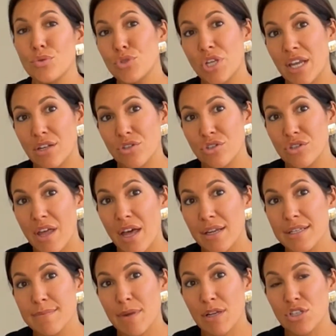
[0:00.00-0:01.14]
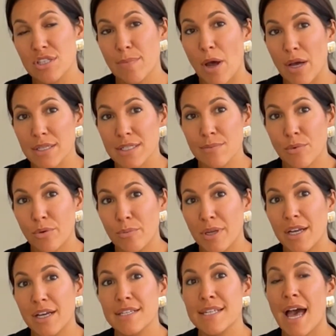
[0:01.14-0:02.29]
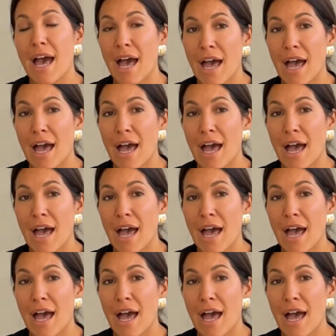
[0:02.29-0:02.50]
change that as much as possible because